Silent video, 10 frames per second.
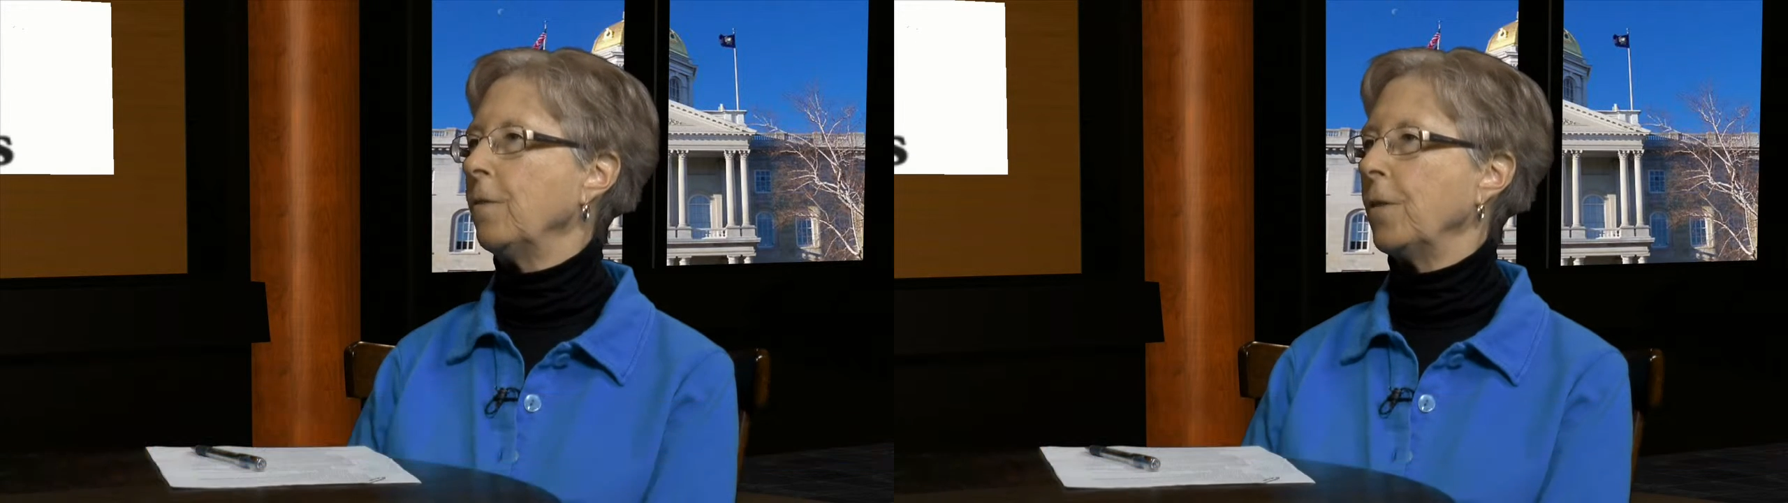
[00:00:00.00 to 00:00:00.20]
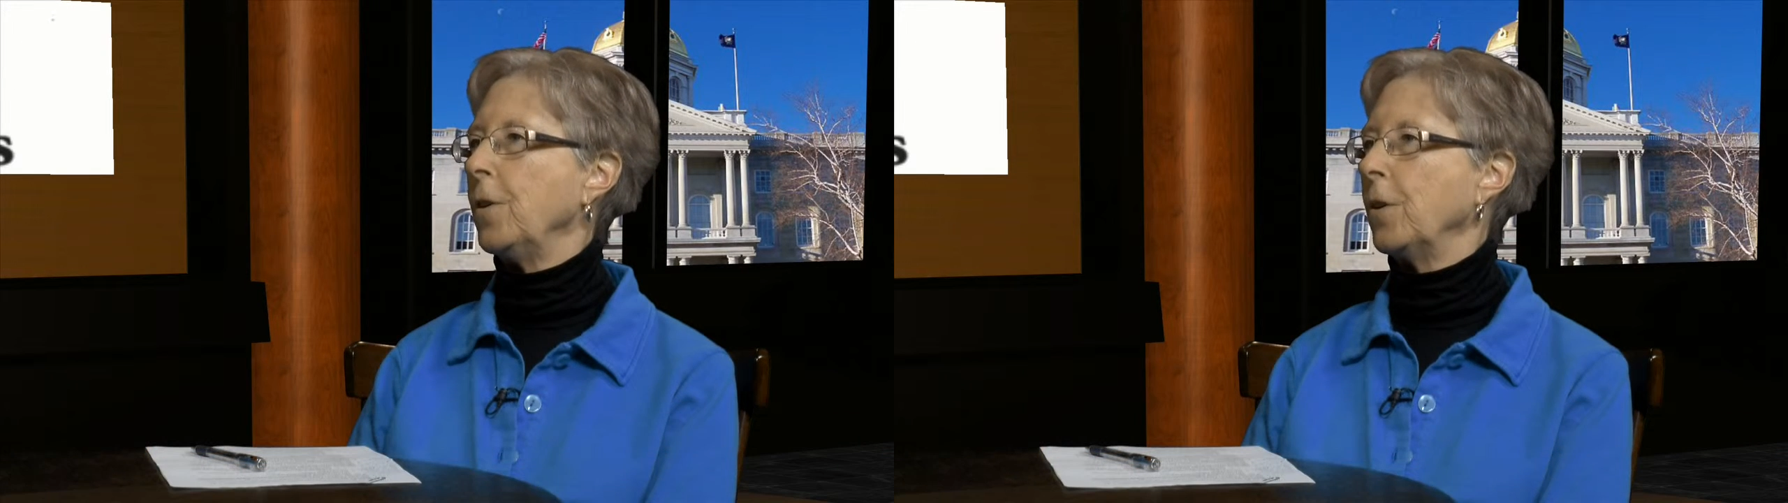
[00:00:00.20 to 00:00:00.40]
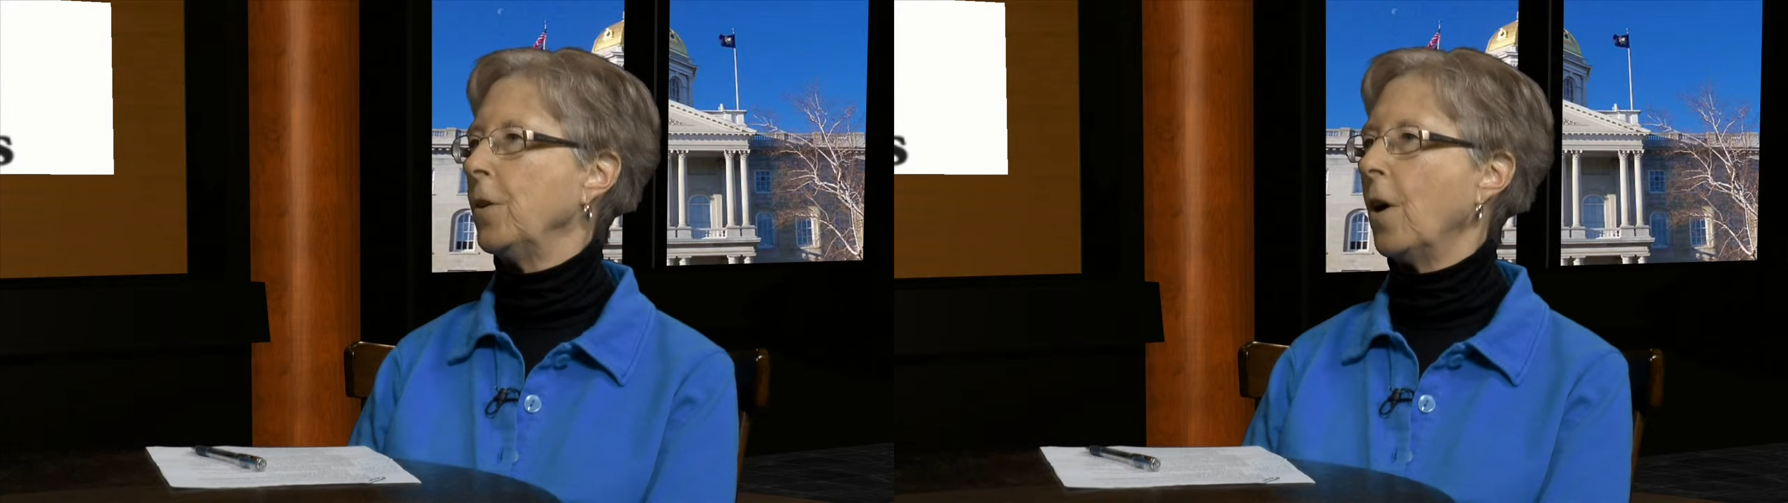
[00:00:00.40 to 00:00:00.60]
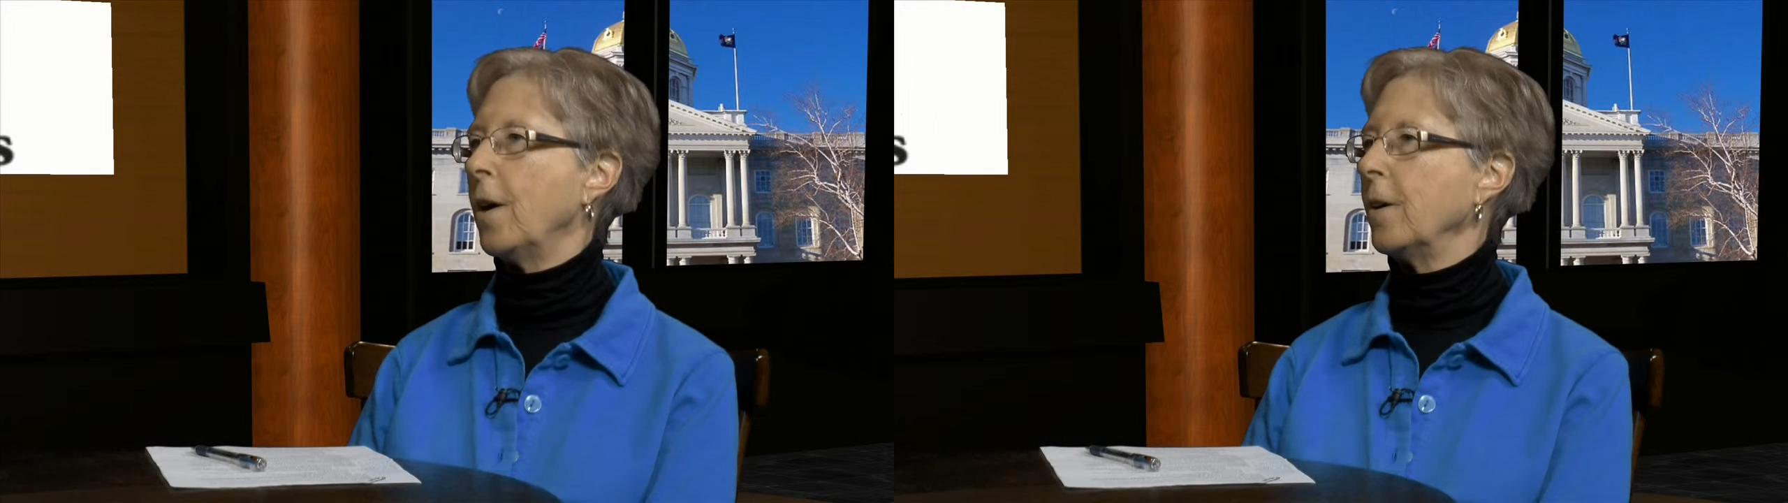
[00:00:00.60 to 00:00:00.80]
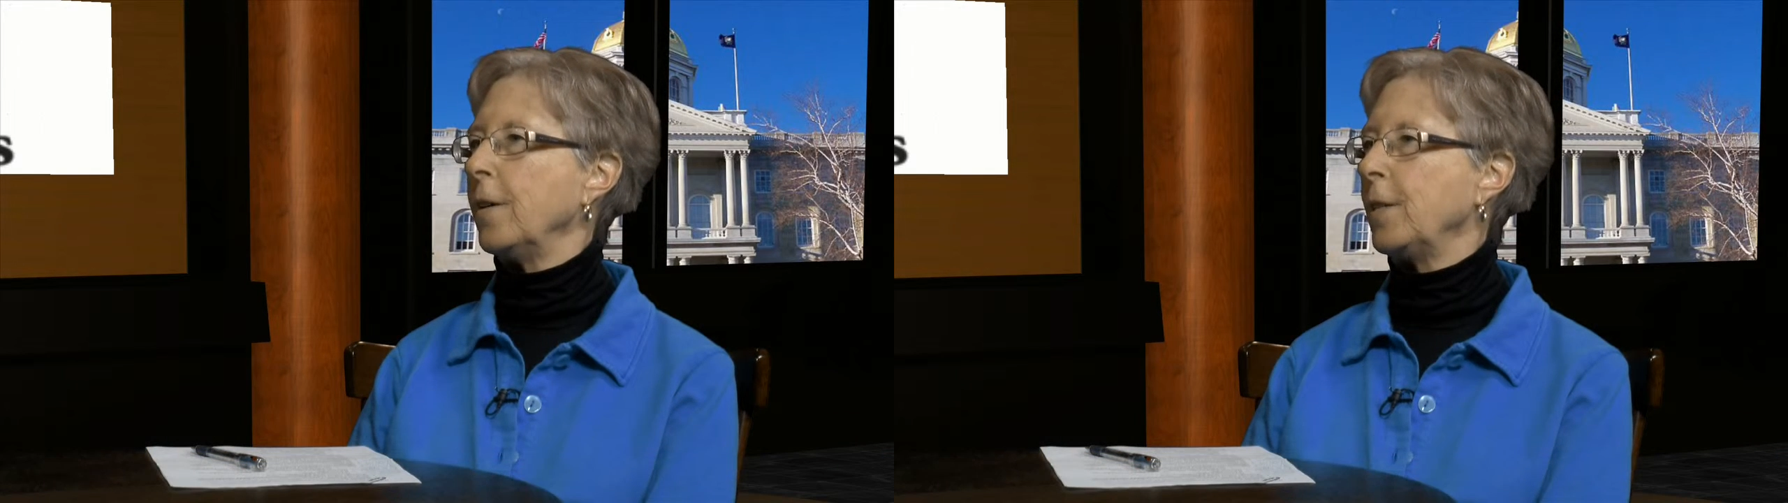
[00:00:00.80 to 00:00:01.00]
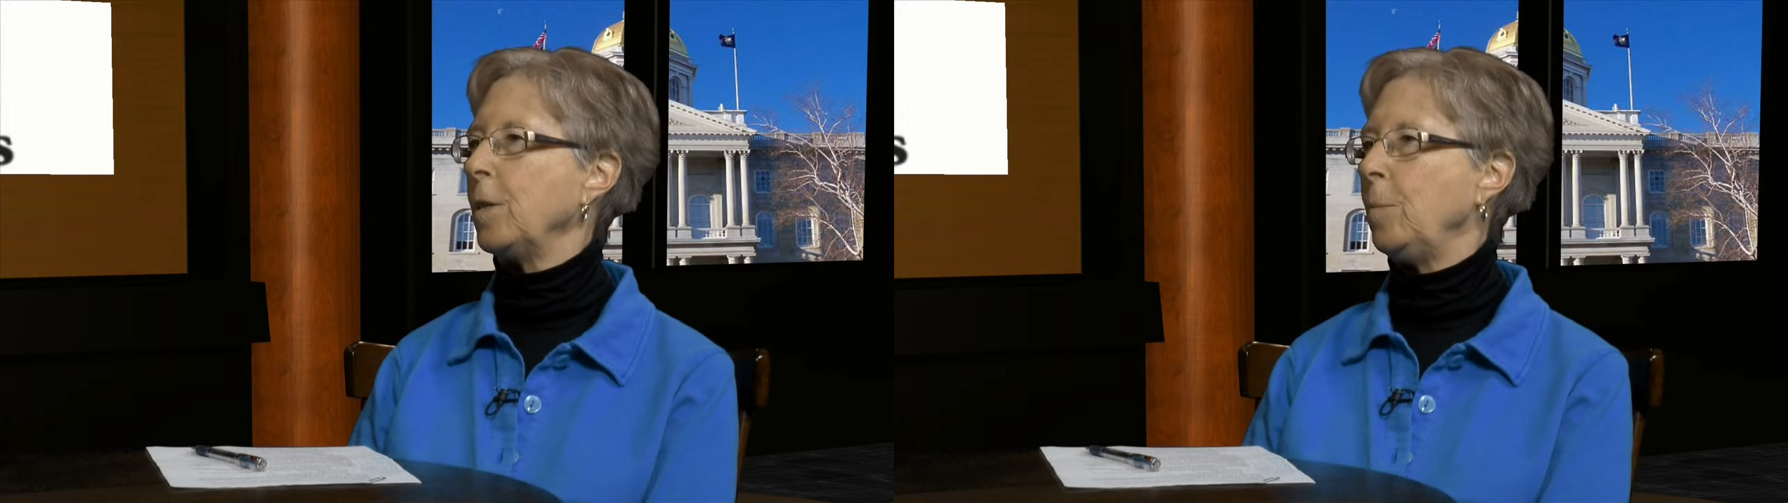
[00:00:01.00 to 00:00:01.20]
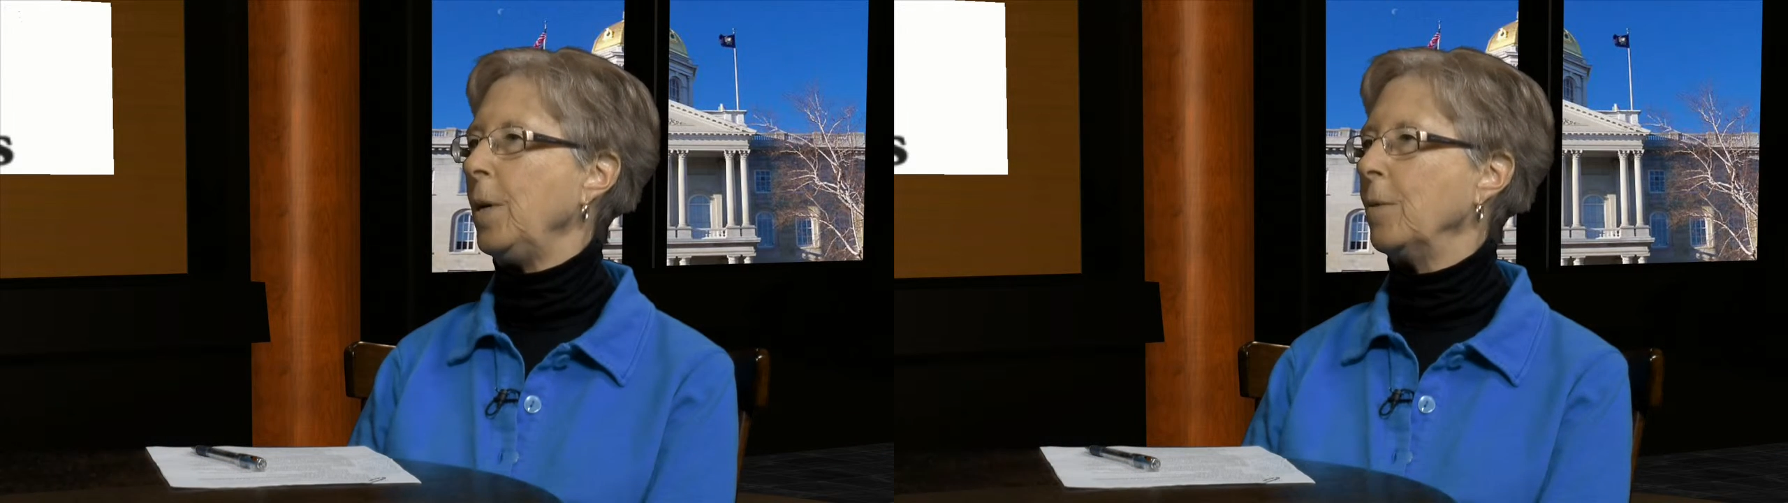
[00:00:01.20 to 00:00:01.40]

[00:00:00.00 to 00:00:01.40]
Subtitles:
for your daughter is to be